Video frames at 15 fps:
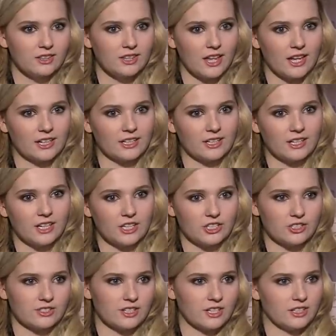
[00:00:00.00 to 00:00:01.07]
then it's
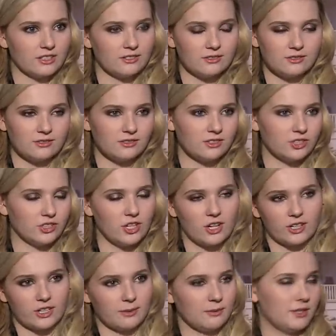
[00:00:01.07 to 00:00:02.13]
just going to, you're
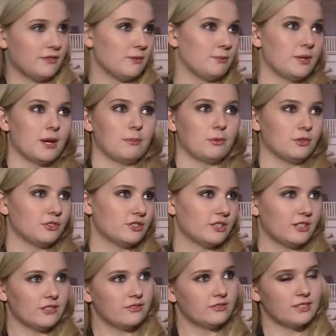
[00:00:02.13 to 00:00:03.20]
not going to even be able
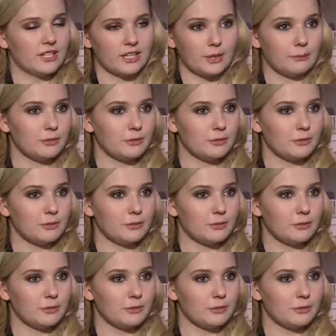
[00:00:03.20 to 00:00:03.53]
to think